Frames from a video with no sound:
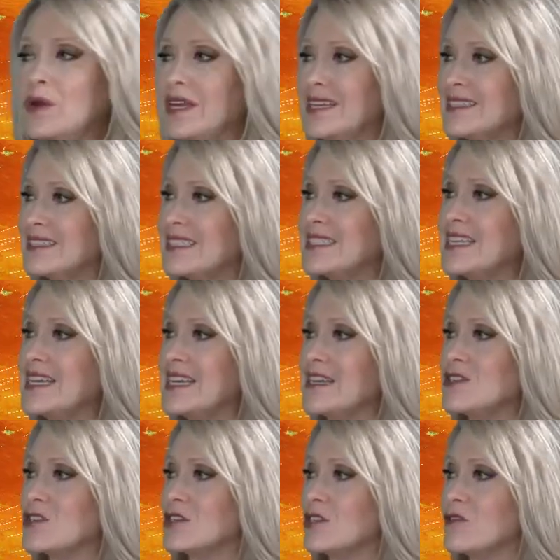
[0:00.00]
we can see it
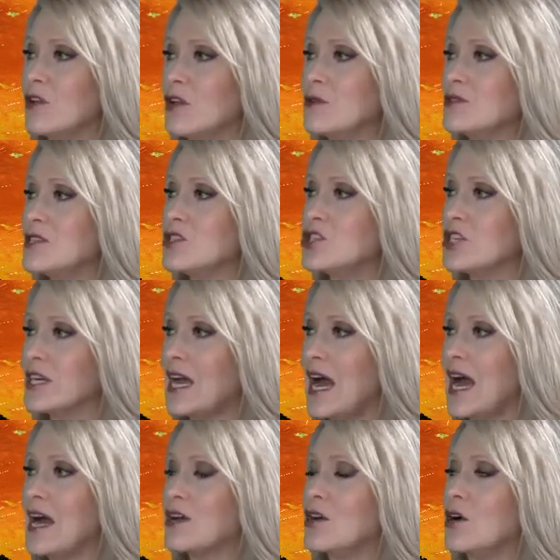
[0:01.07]
as close as
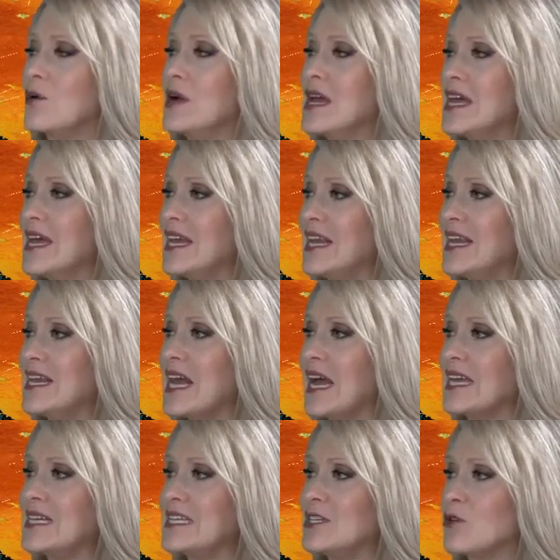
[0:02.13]
Chicago hitting
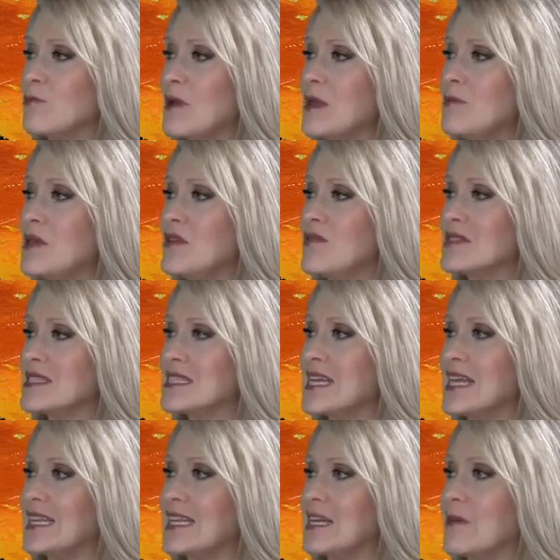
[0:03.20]
90 or maybe even
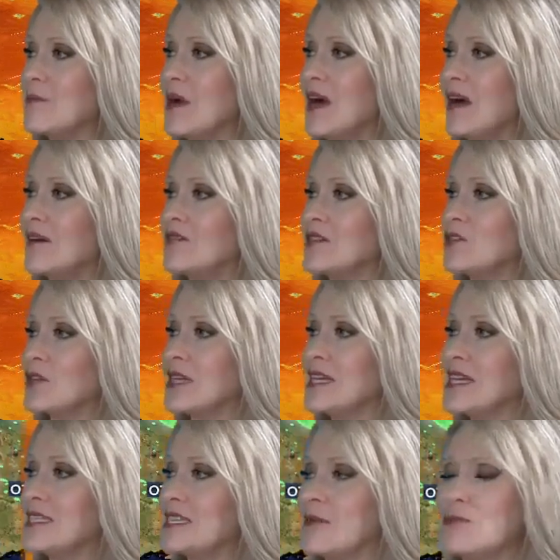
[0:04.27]
slightly above, and looking
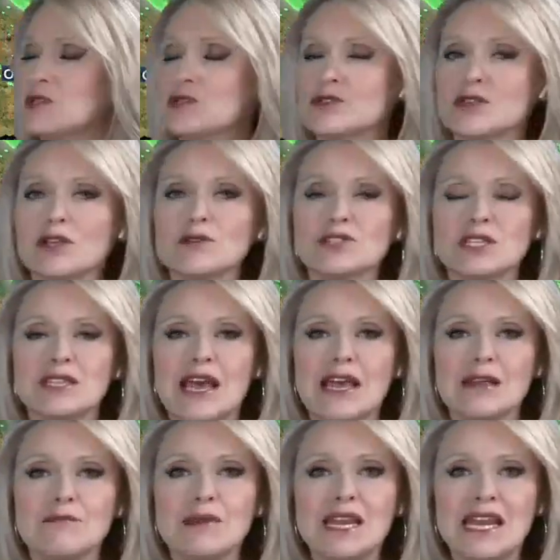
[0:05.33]
at temperatures close to that
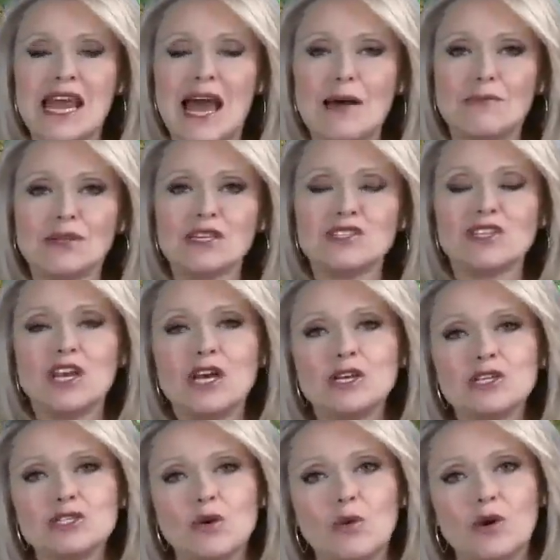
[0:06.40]
in Minneapolis.
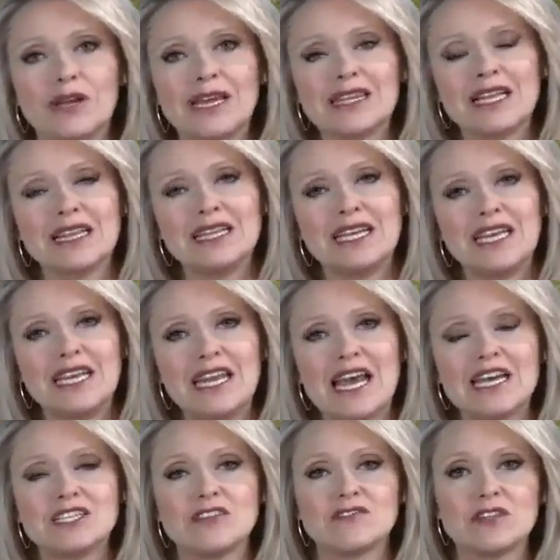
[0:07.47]
So we'll get the leading
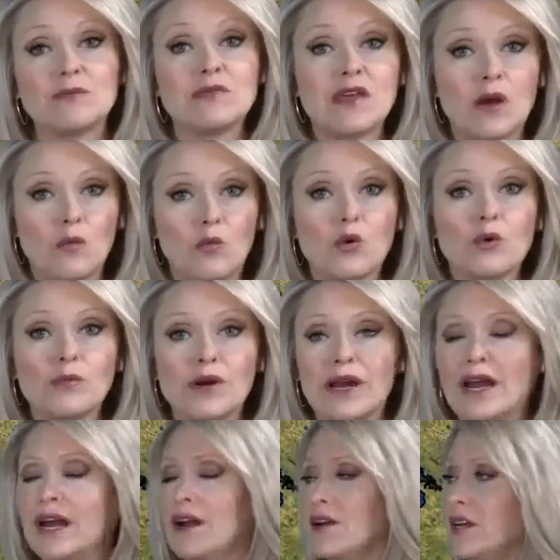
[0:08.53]
edge of some of that warmer
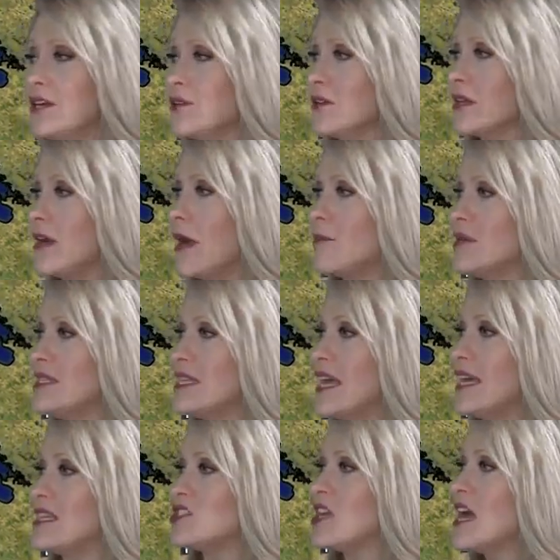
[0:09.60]
air here in the coming
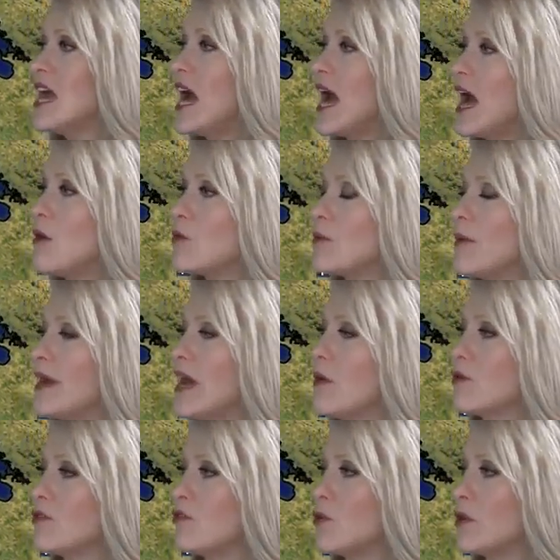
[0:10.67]
days. Hour by
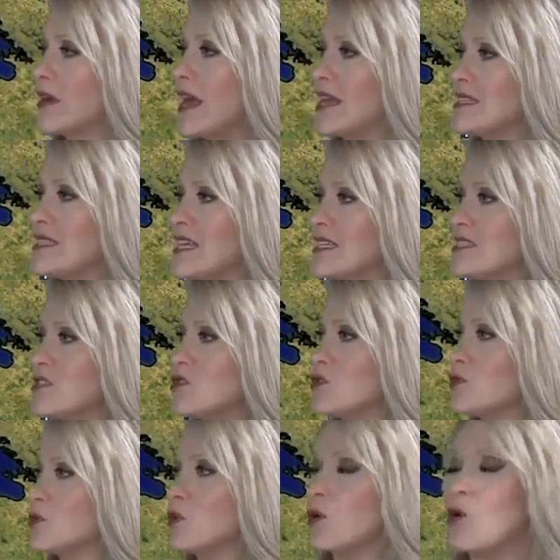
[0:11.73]
hour forecast takes us
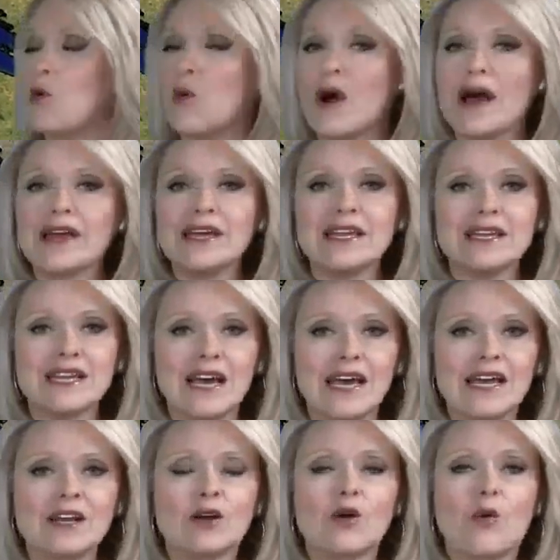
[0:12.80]
through a quiet
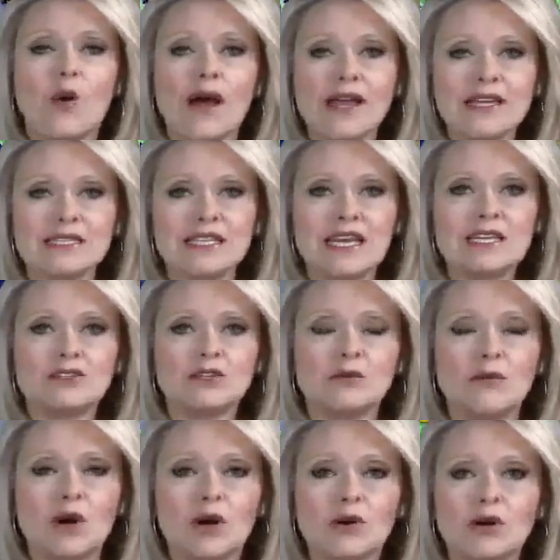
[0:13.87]
night, a quiet day
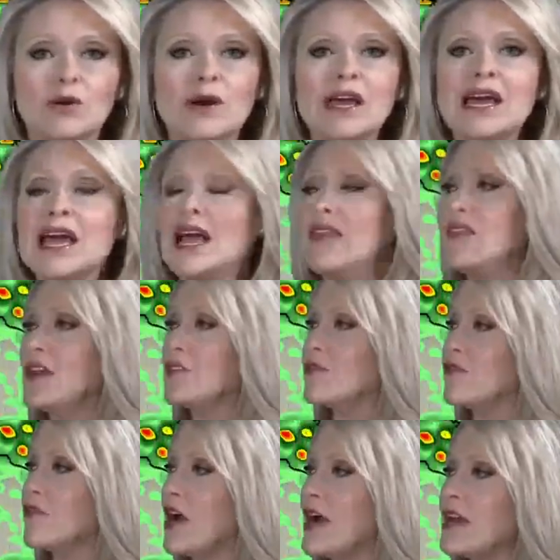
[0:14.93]
tomorrow, and then
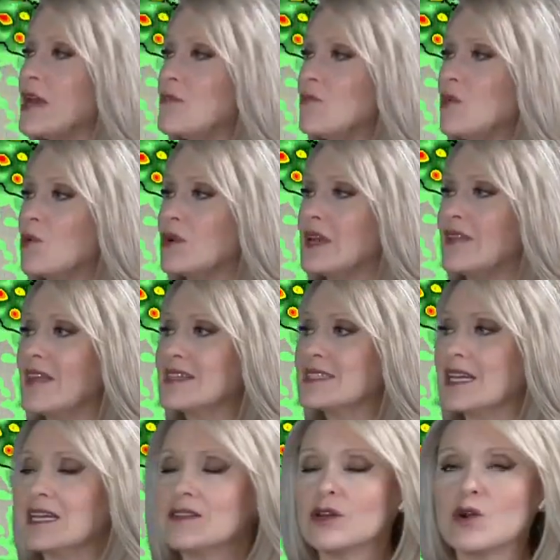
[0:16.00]
Friday morning, that's
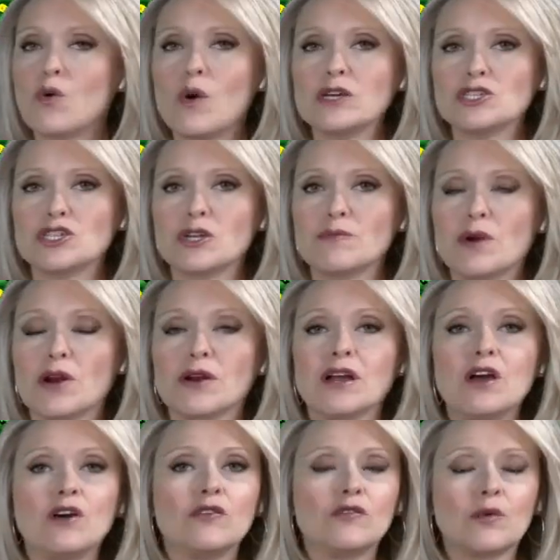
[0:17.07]
kind of the question mark.
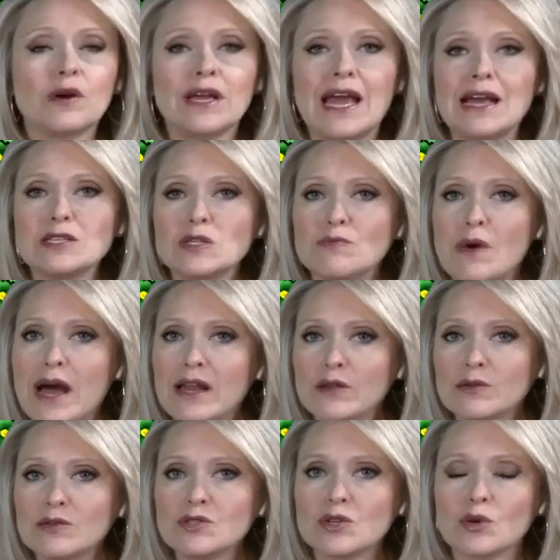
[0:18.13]
Forecast
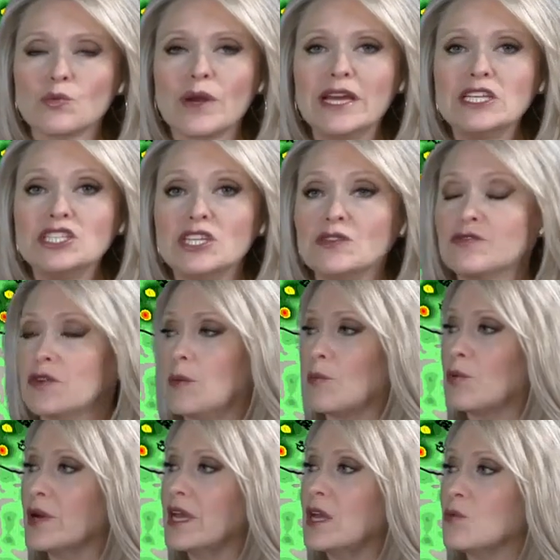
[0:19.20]
models are ranging from
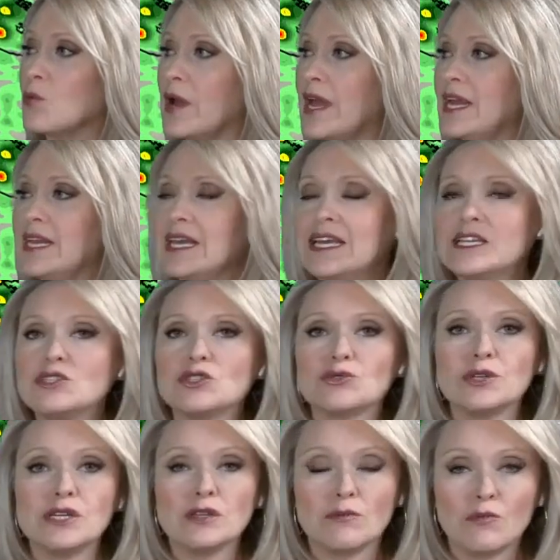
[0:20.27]
bringing rain in
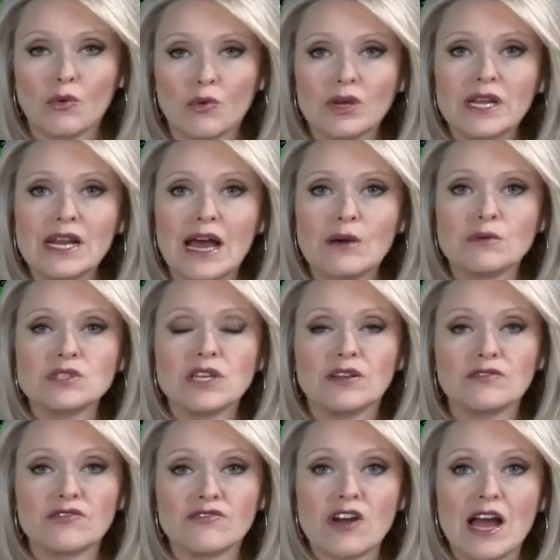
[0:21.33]
during the morning hours on
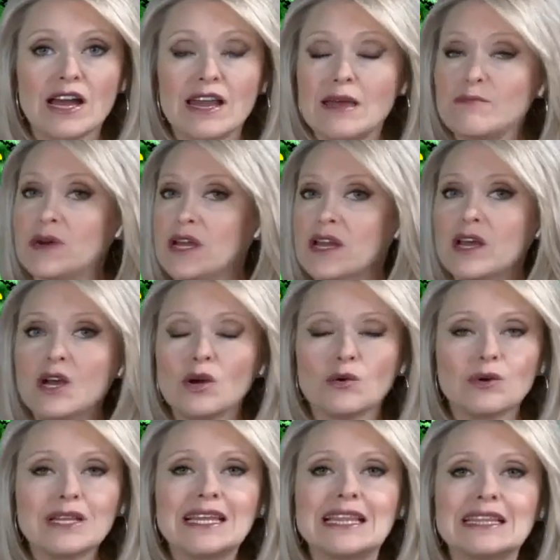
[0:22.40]
Friday, but
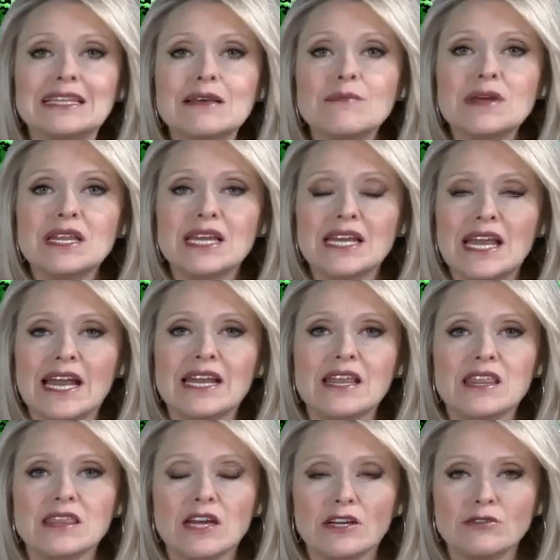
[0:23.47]
really limiting any
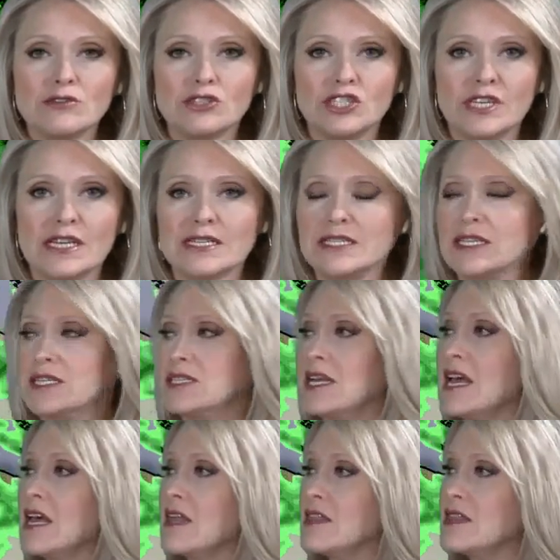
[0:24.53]
thunder chances.
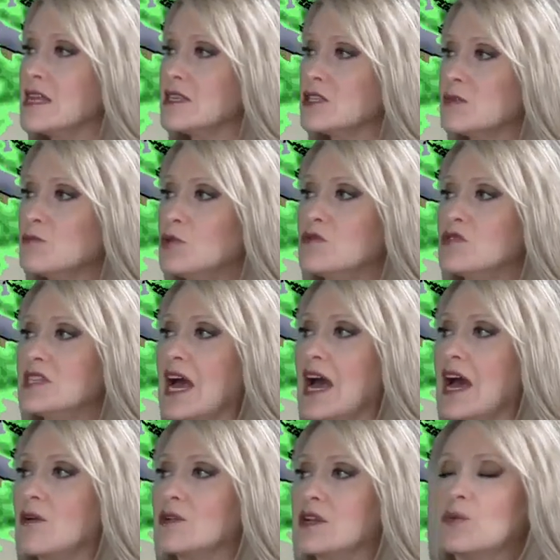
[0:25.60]
This moves
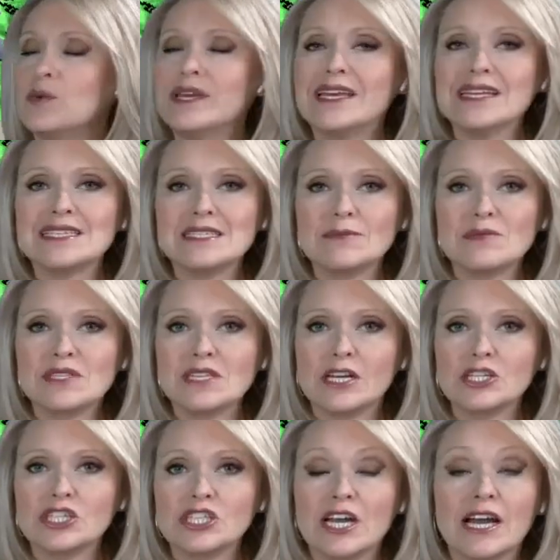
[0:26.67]
out. We get some
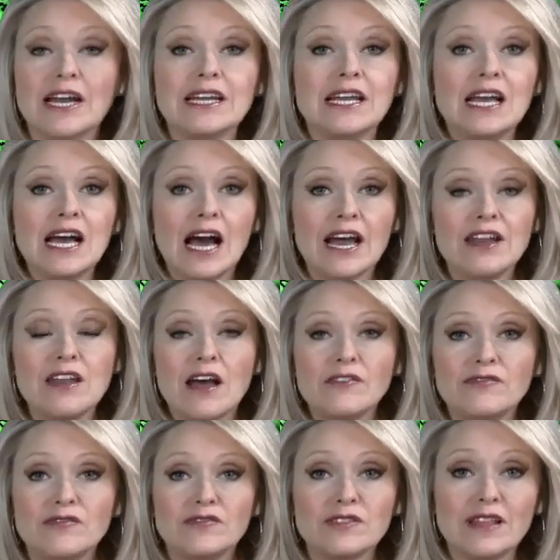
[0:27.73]
sunshine,
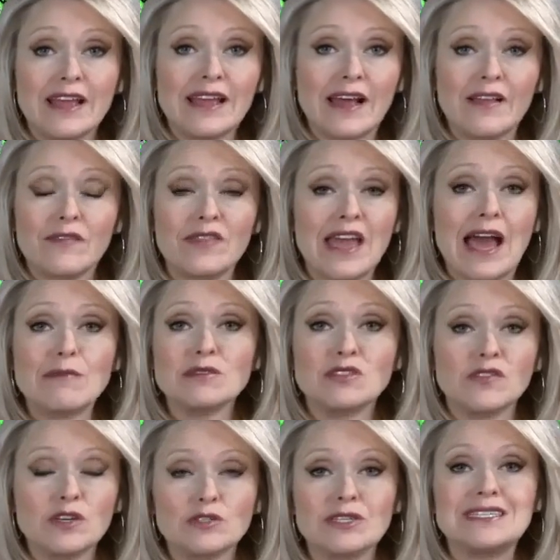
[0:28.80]
enough the
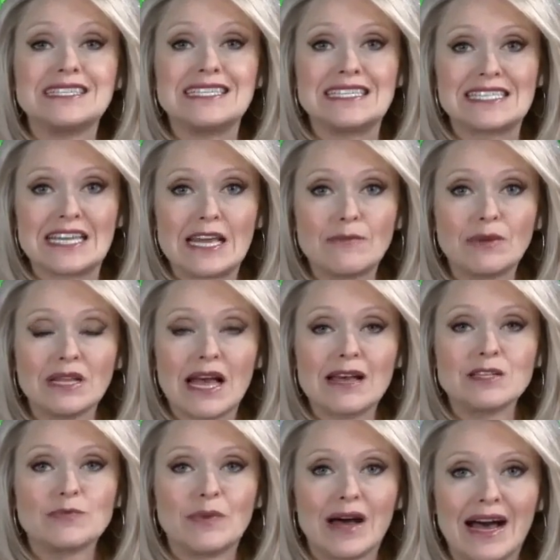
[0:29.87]
atmosphere to
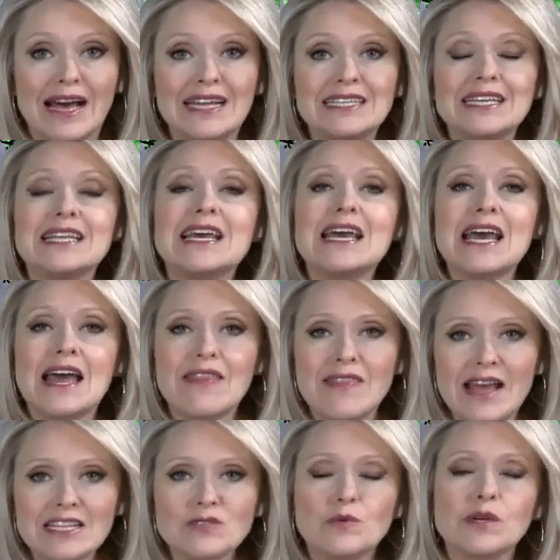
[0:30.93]
destabilize behind it. And
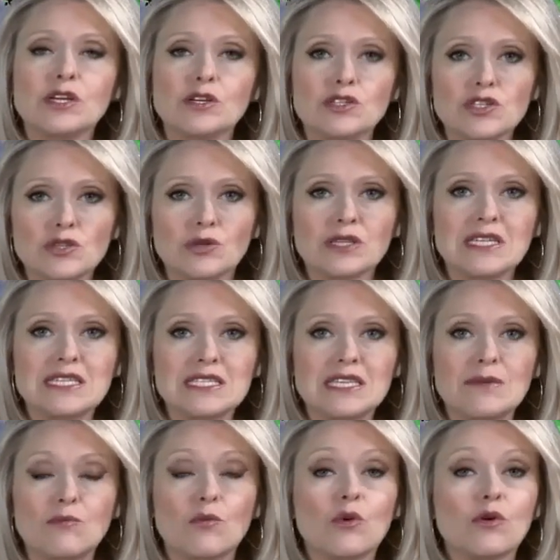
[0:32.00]
that's when we could certainly
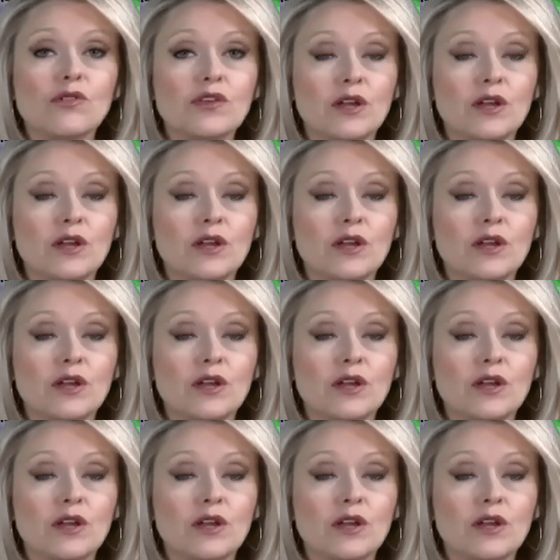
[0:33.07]
see more